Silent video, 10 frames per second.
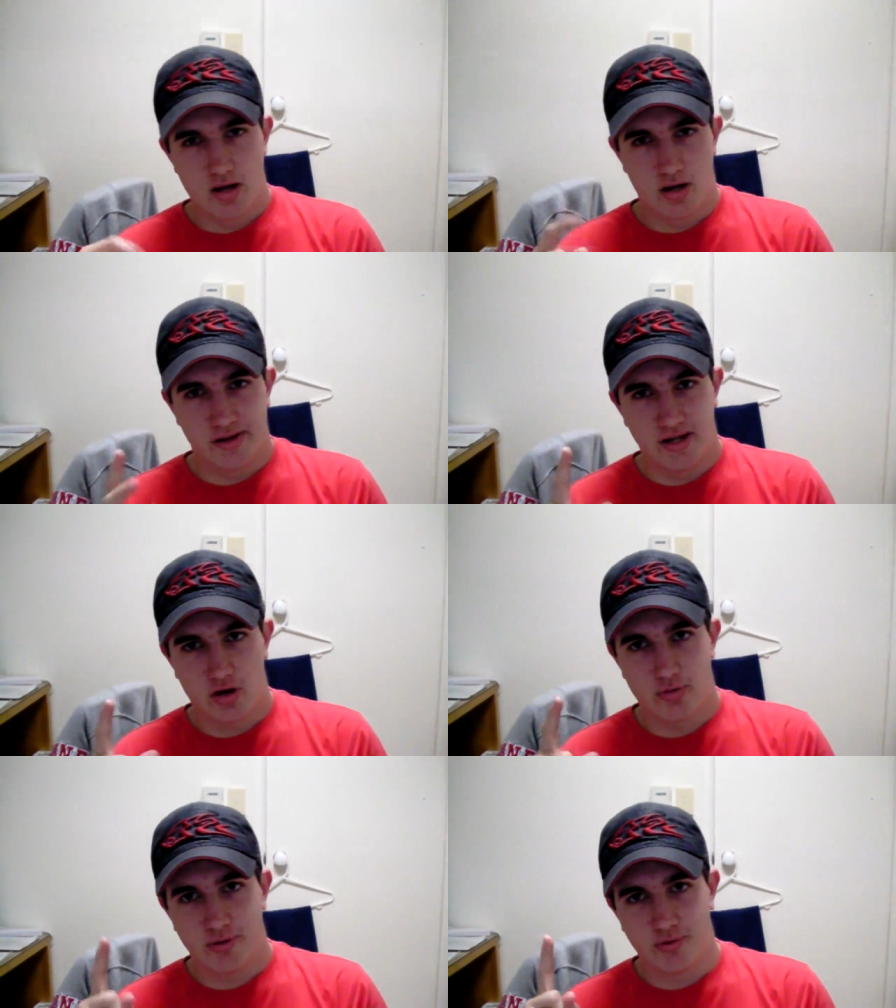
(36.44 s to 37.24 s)
I think a
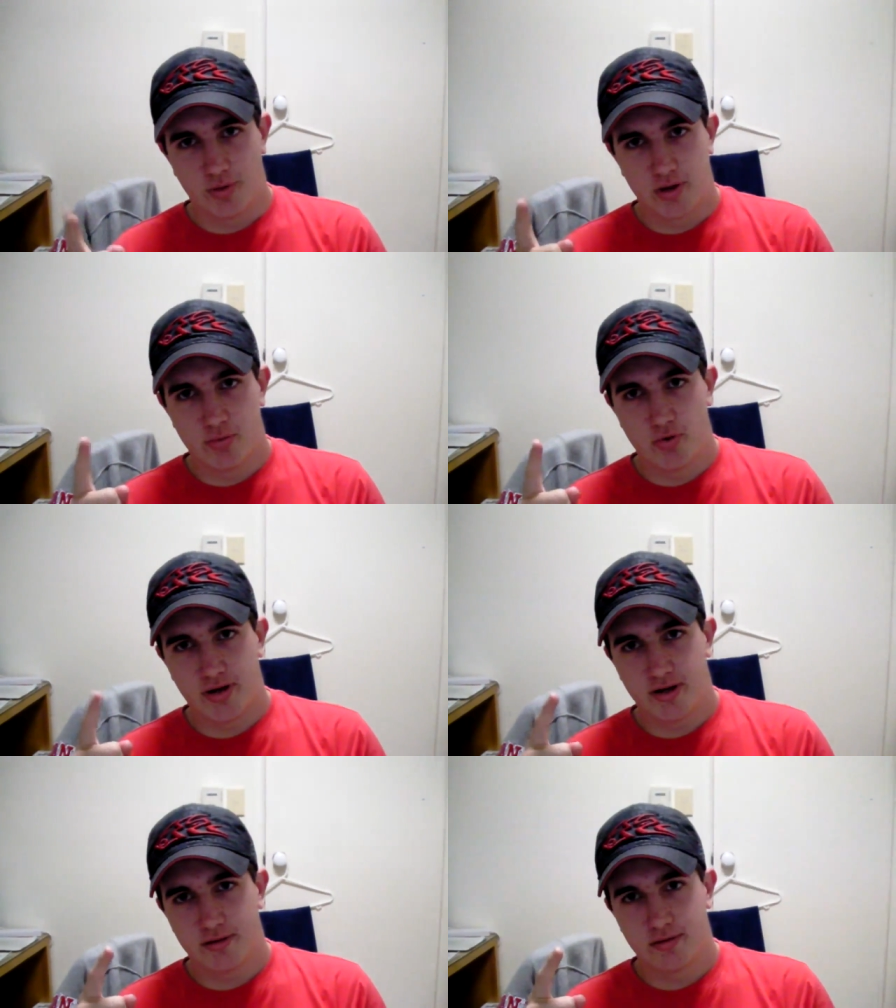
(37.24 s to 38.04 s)
comment was one
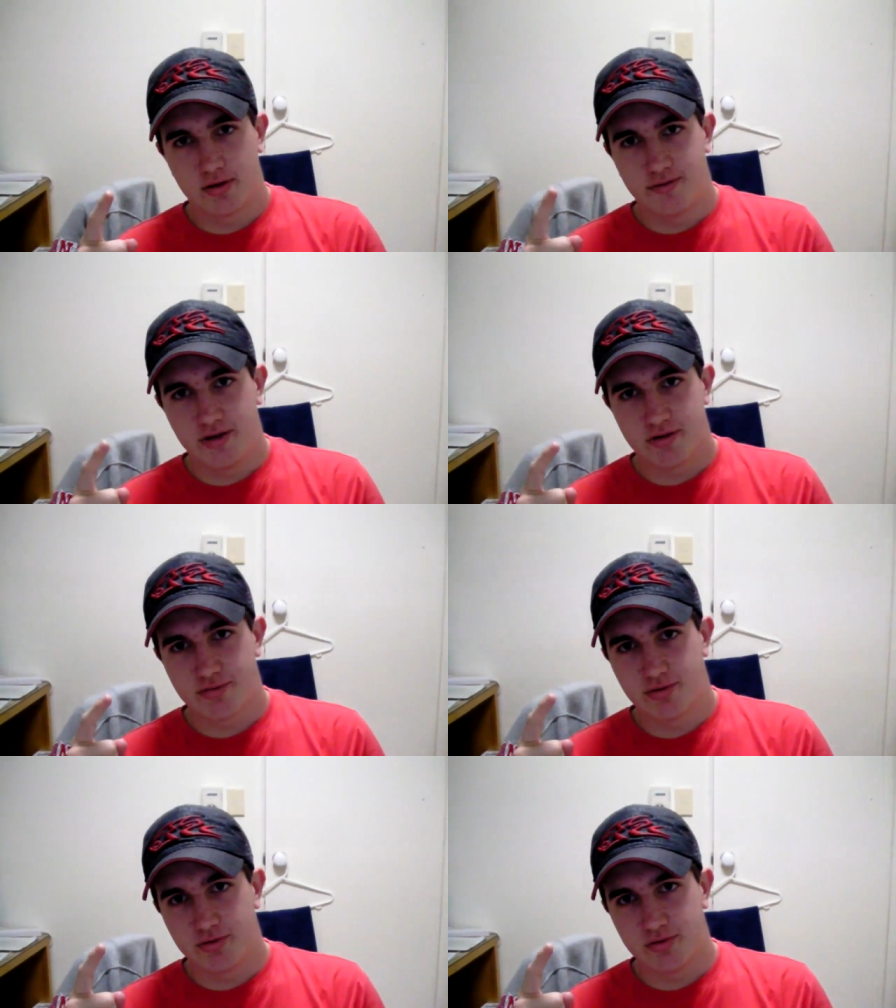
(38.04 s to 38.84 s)
point, video
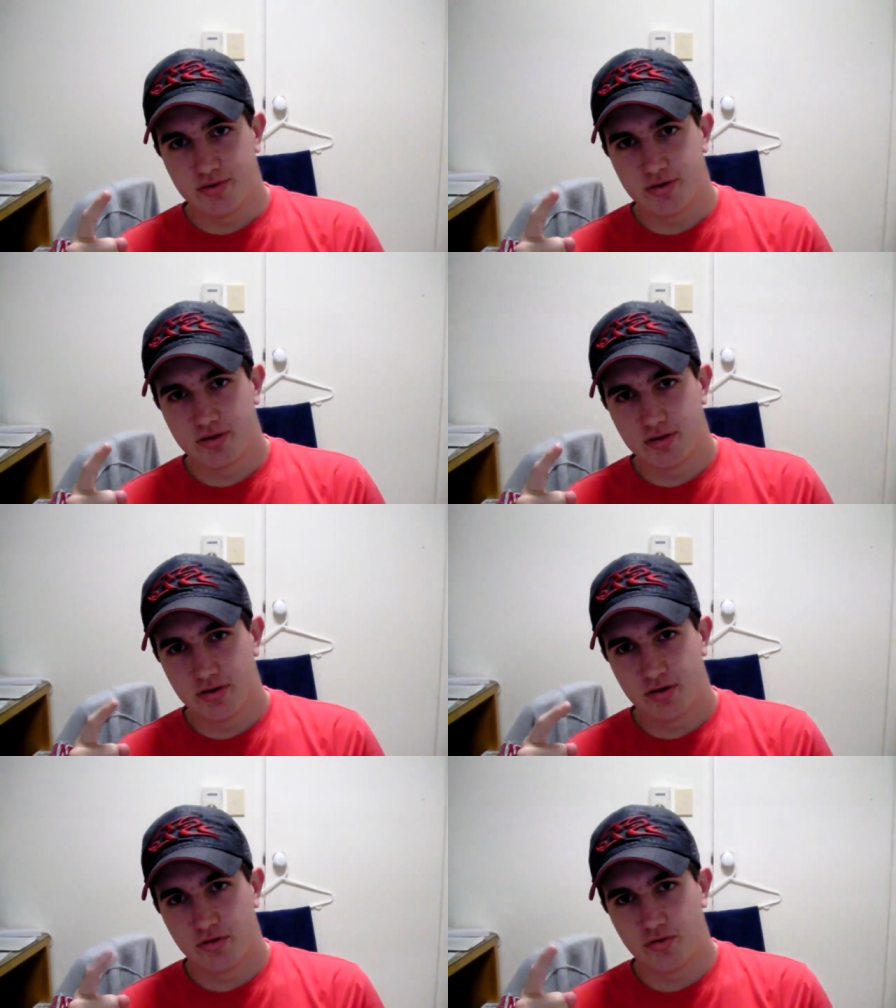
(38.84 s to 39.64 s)
responses
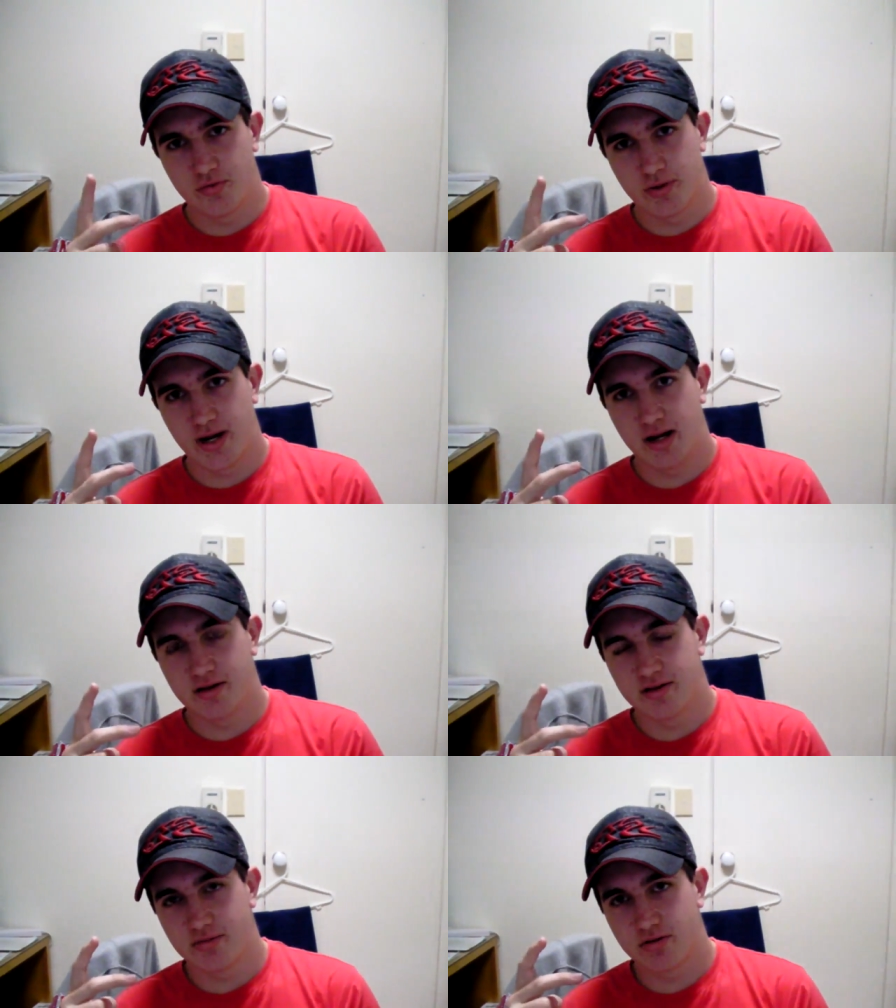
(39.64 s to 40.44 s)
three, and a
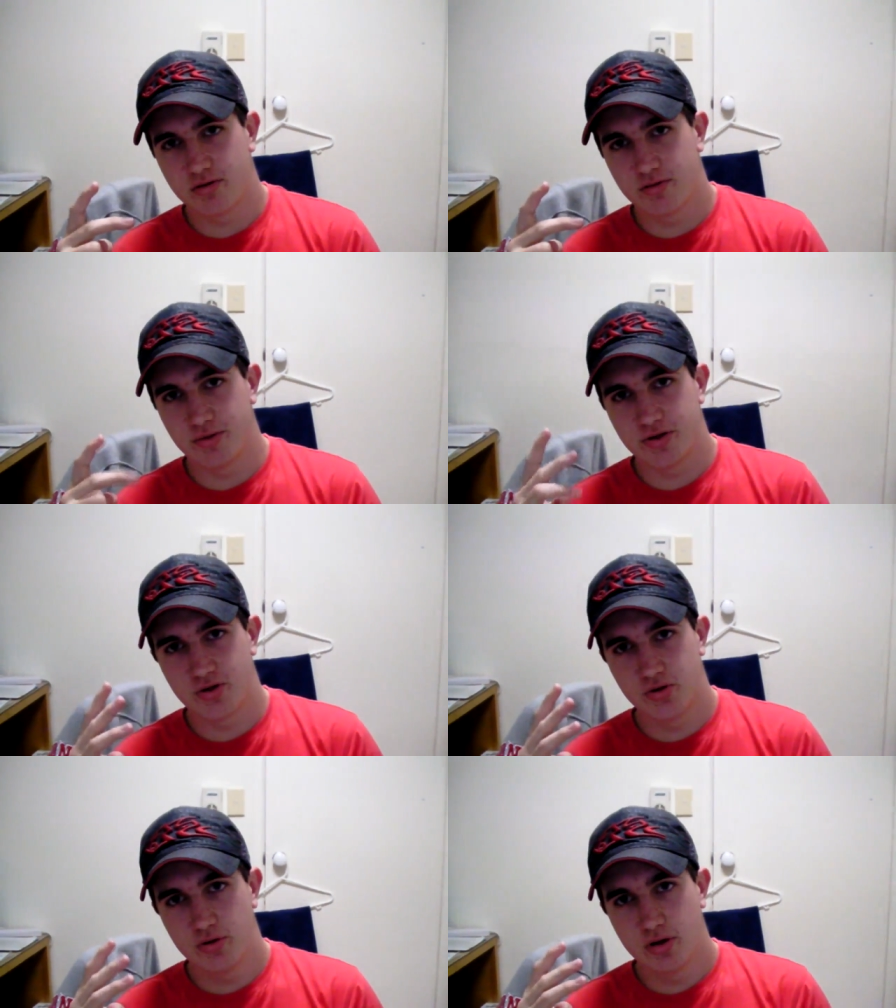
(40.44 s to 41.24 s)
subscription was
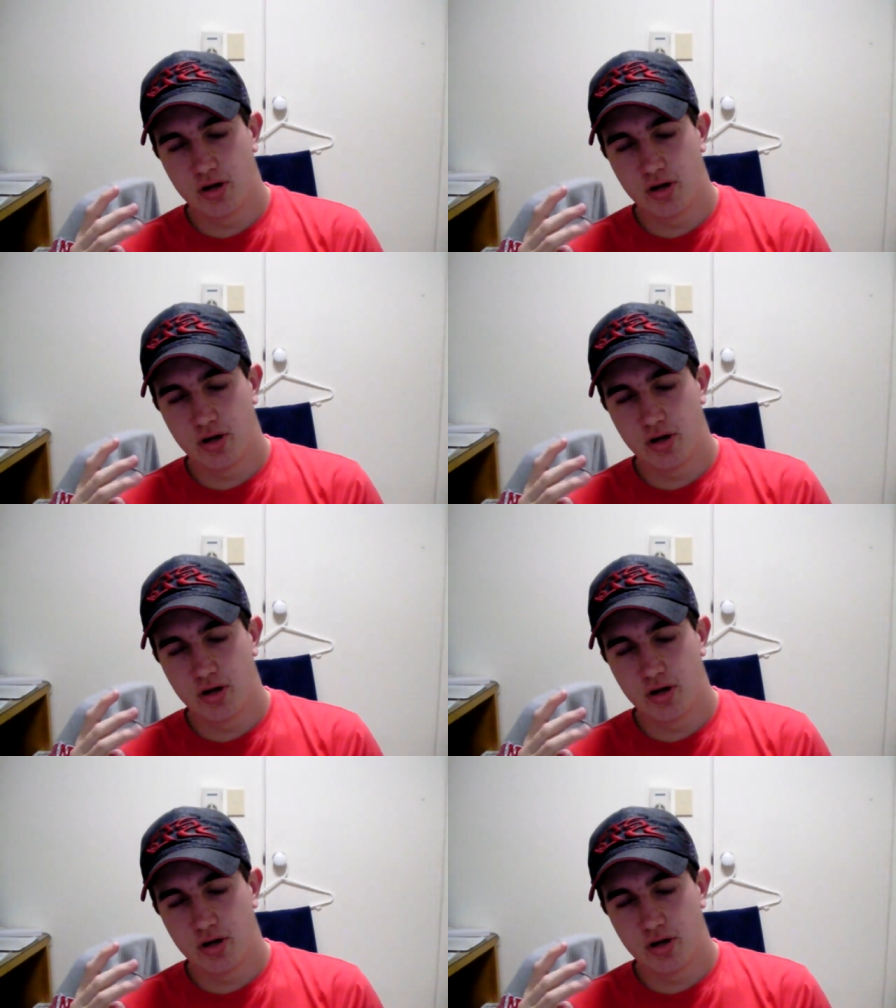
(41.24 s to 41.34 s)
two.